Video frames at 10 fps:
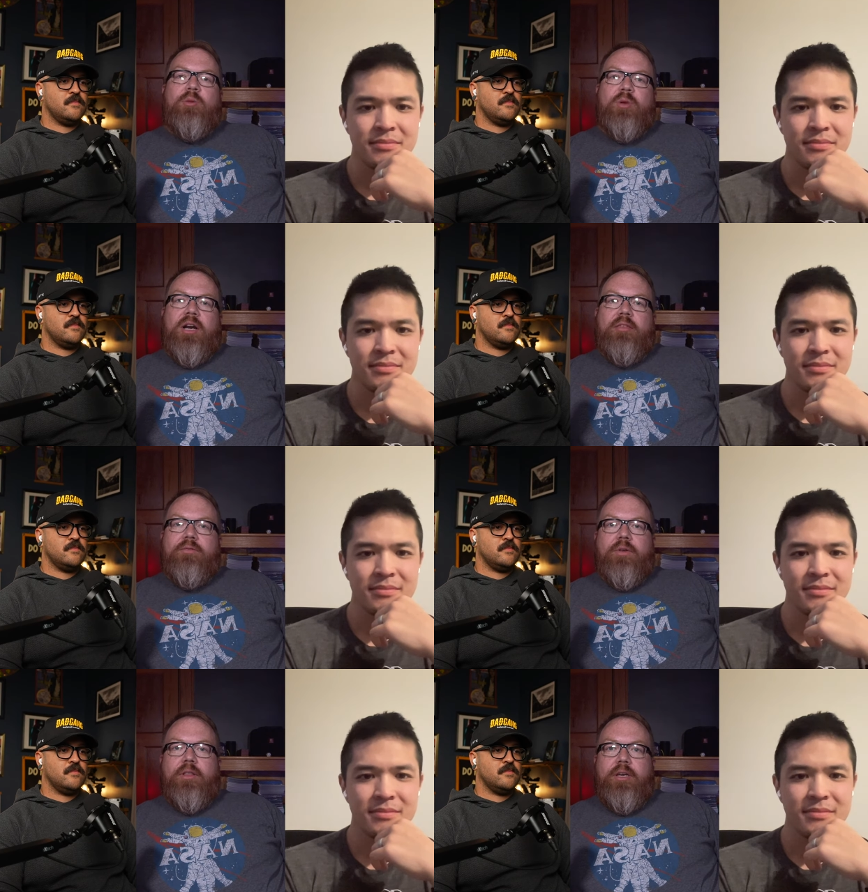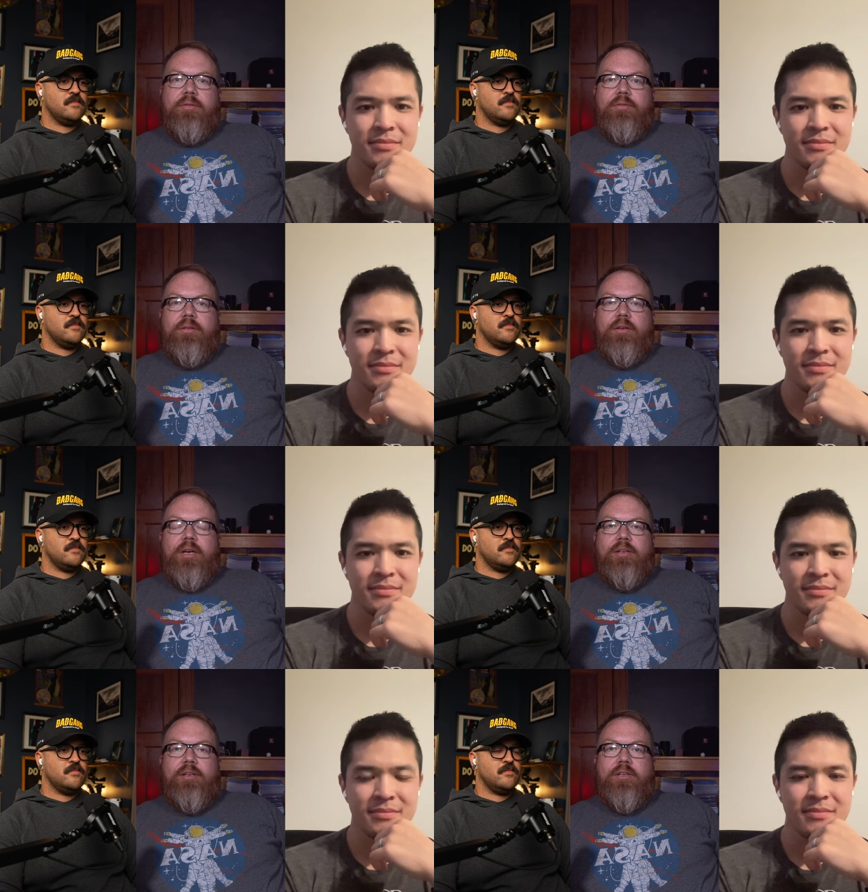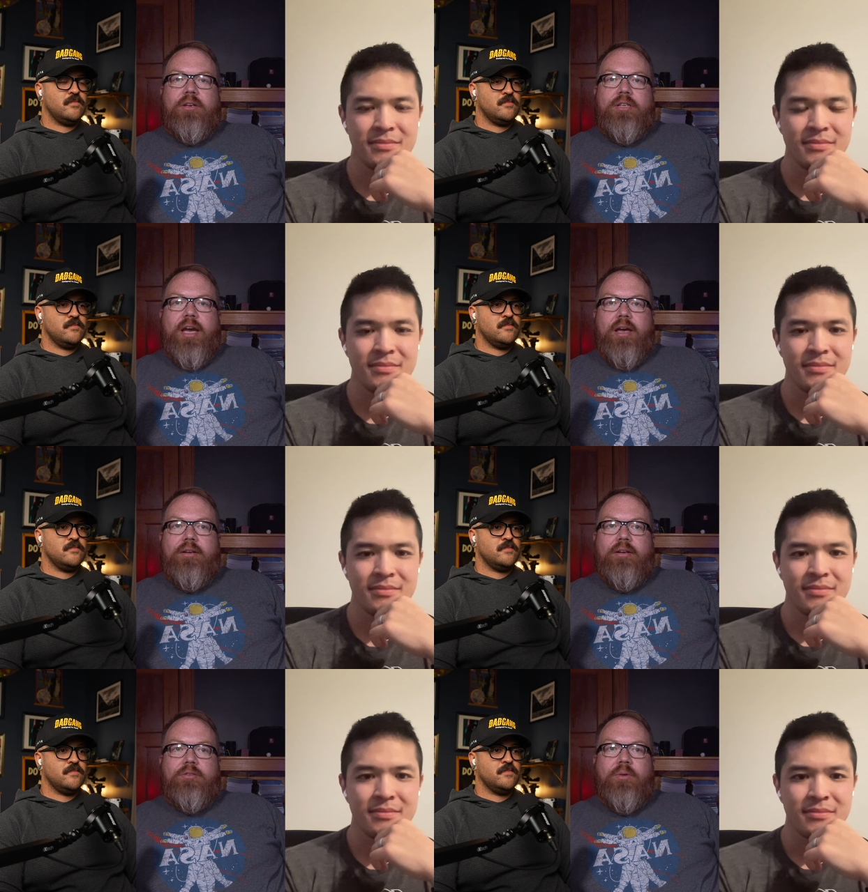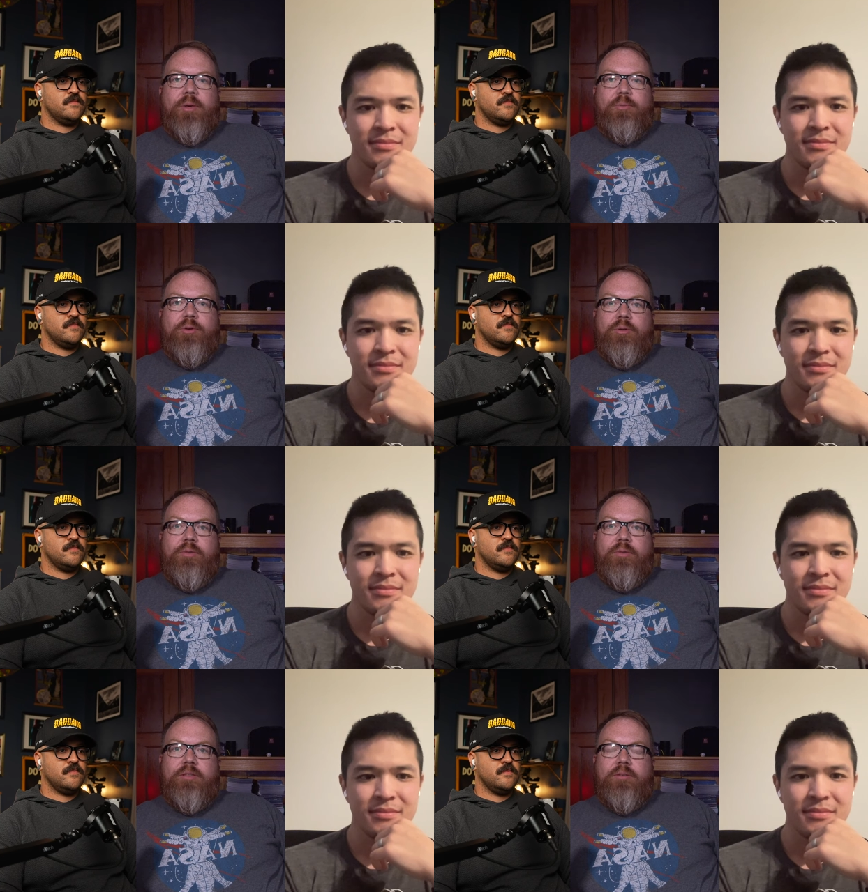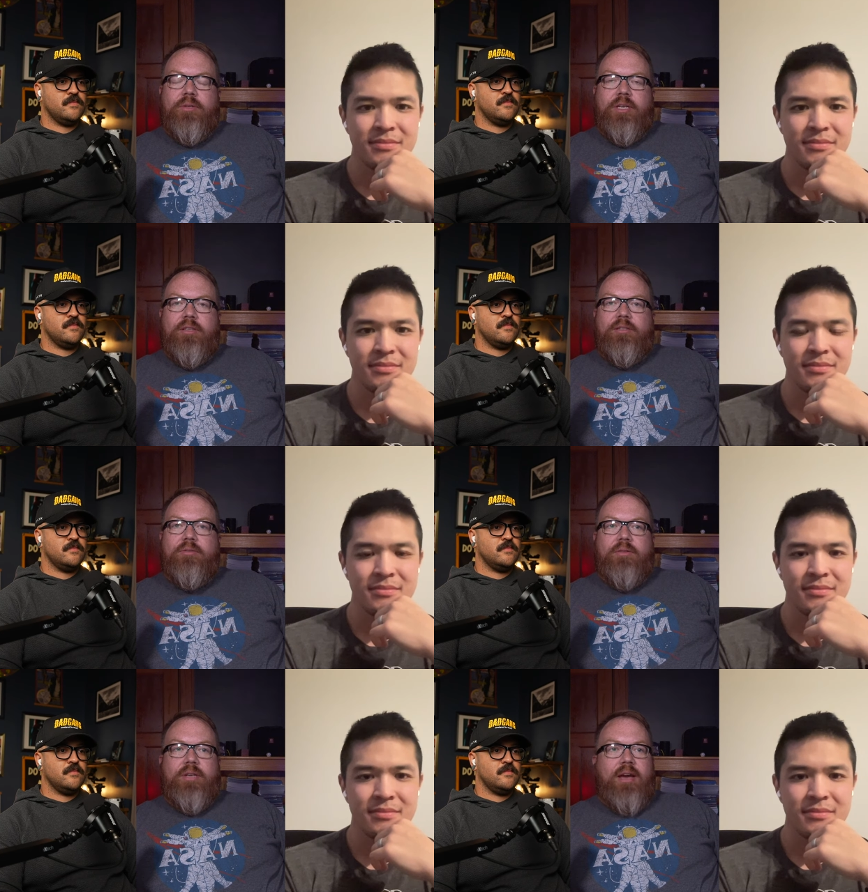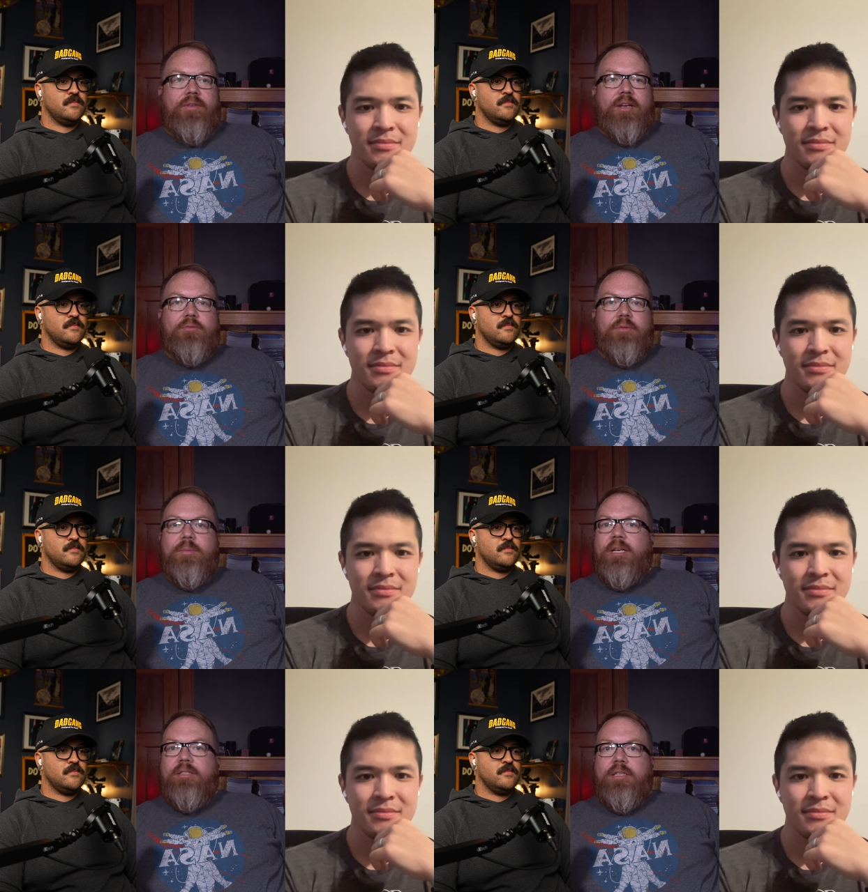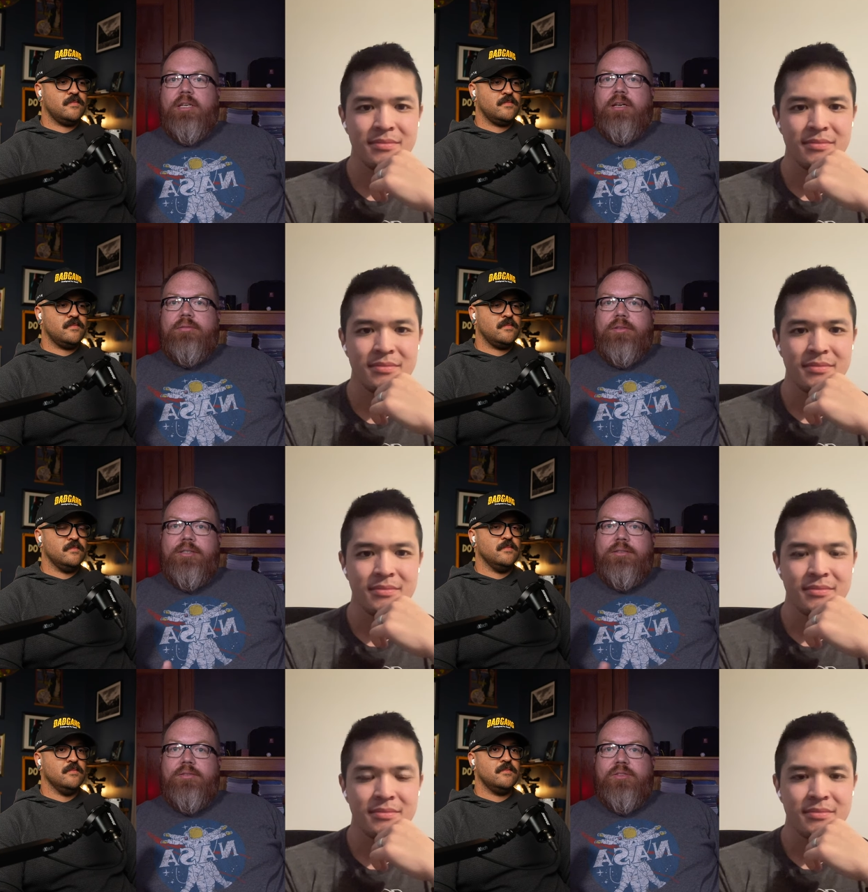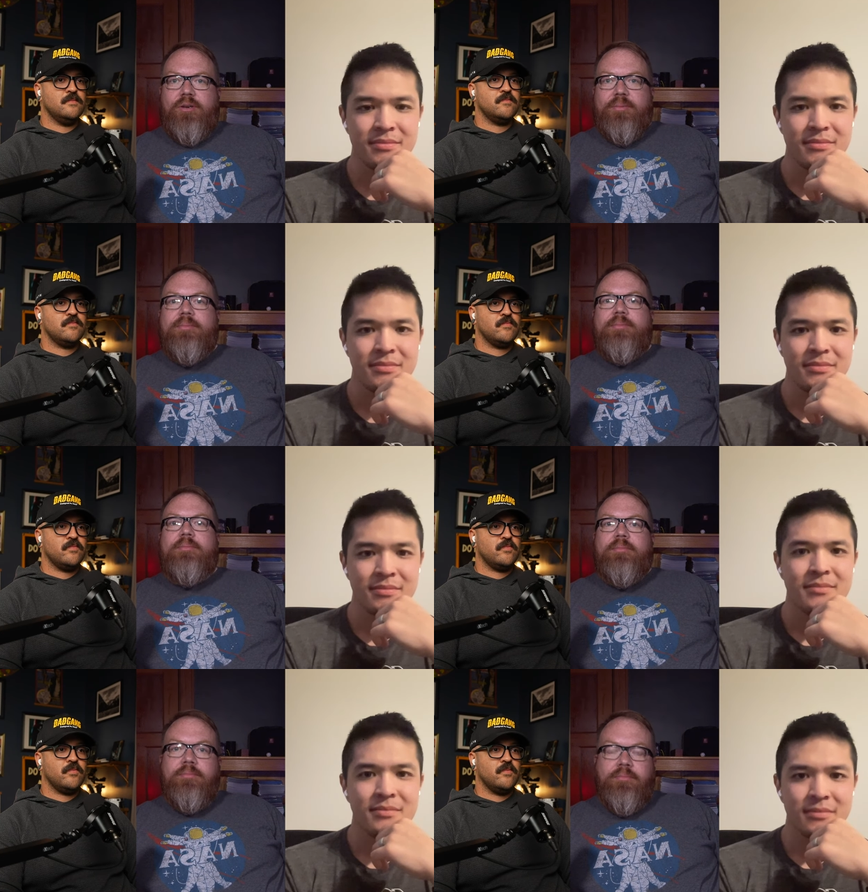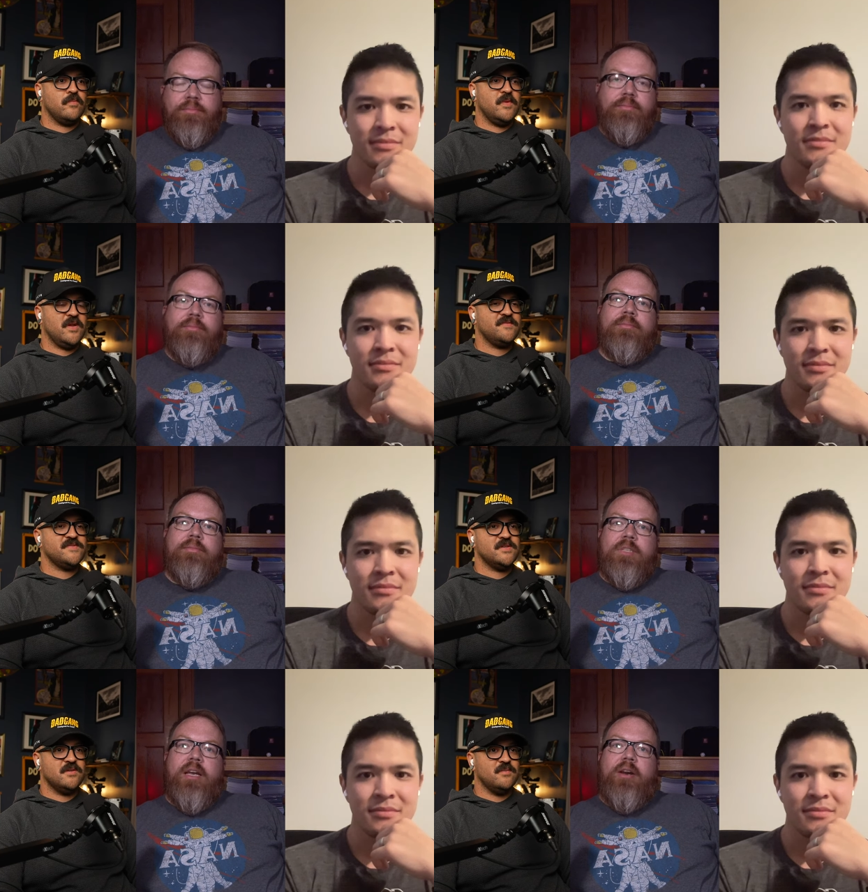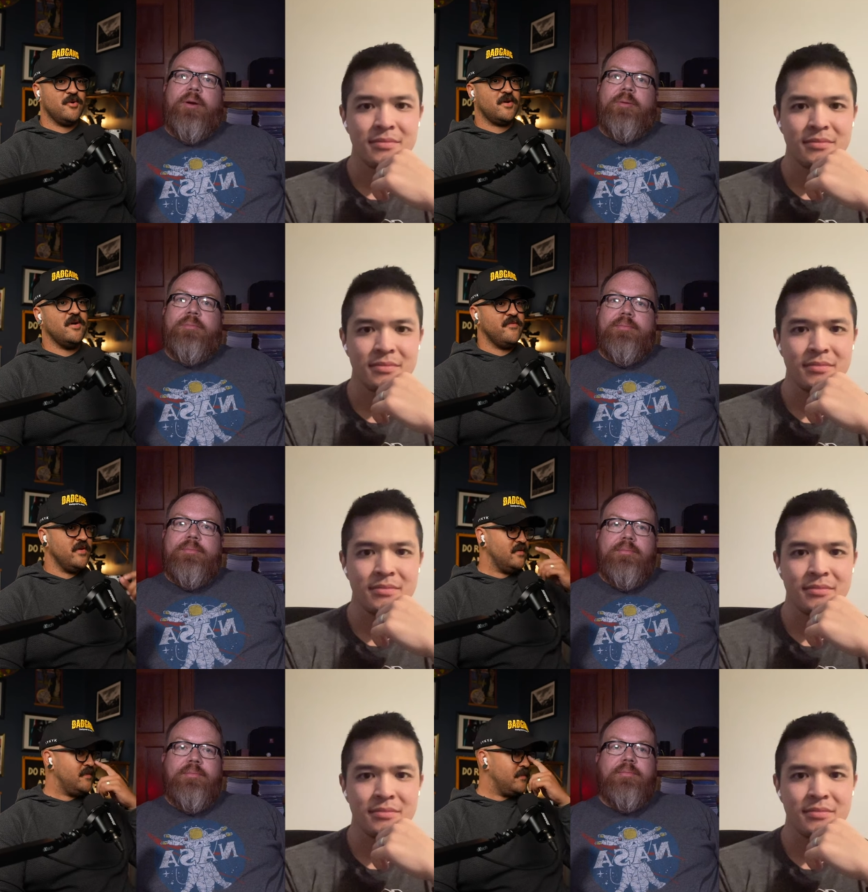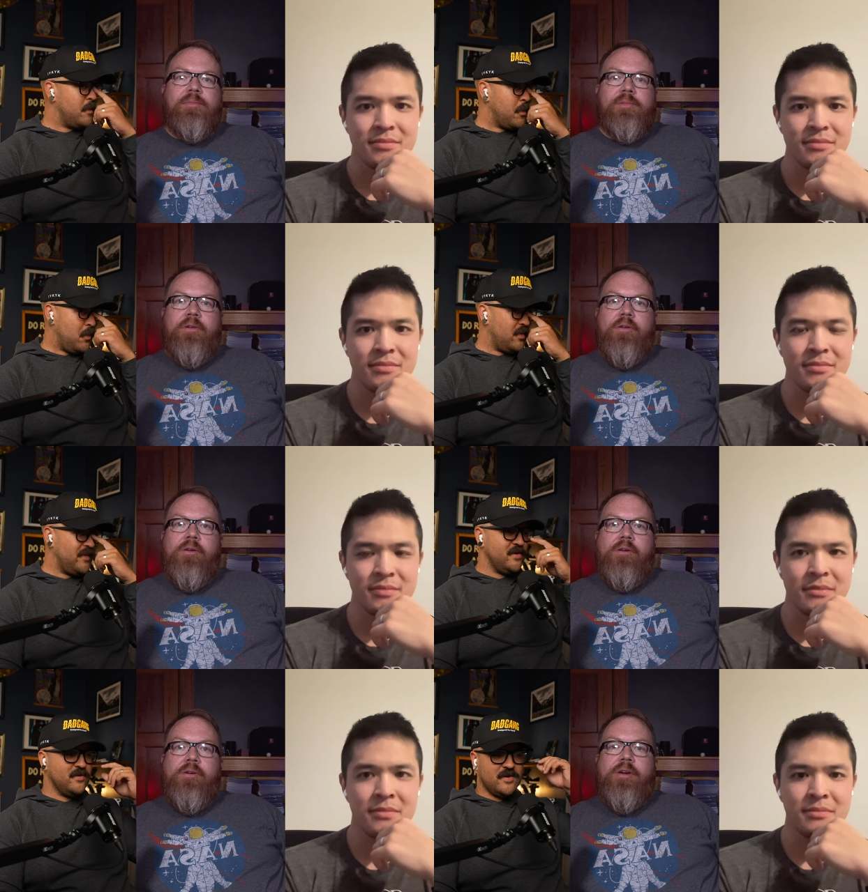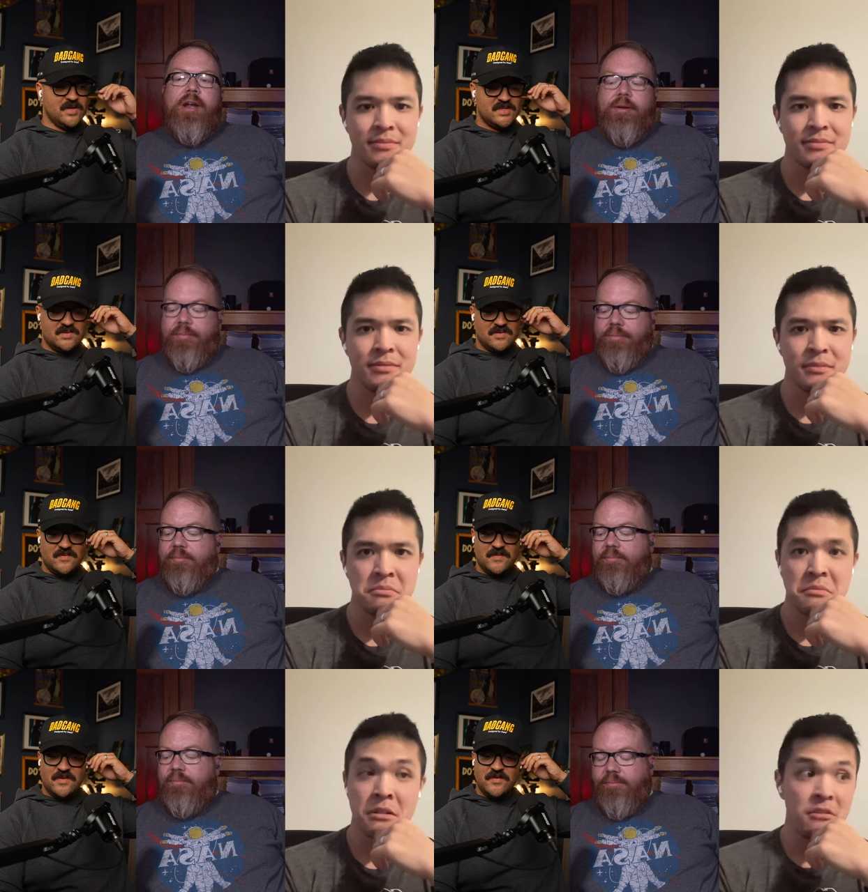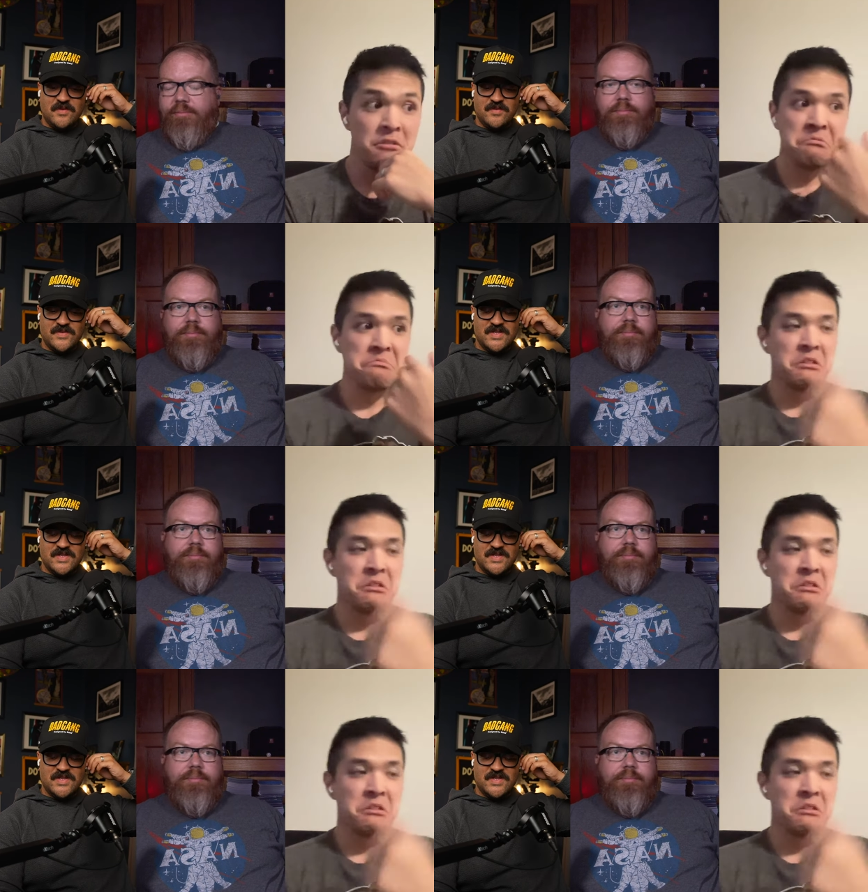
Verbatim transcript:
Speaker 1: of relief as a dad at a swimming pool with two kids who haven't had swim lessons yet.
Speaker 2: Right. So, mm-hmm. That gives anyway. you a little more comfort. What about yeah. you, Chris? You you